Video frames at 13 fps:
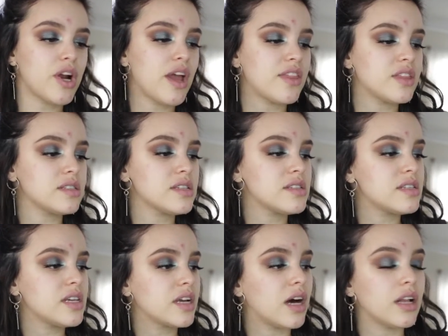and this is
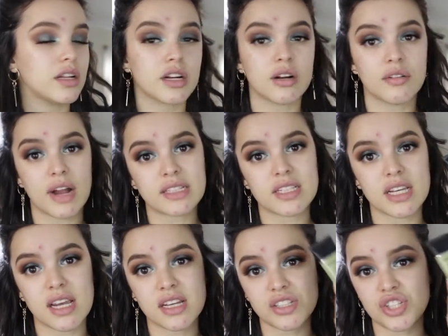the Color
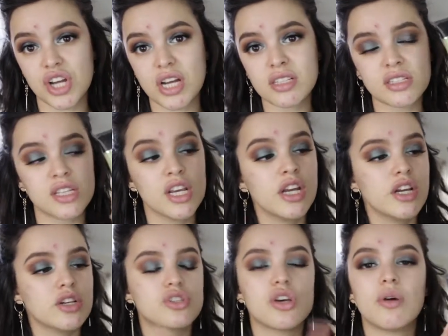Correcting Adjust,
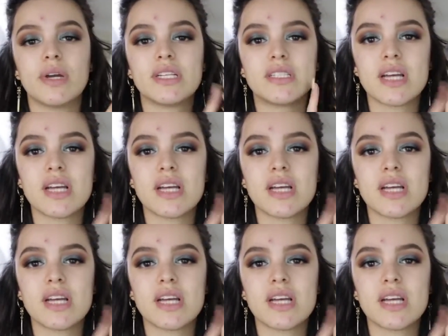so it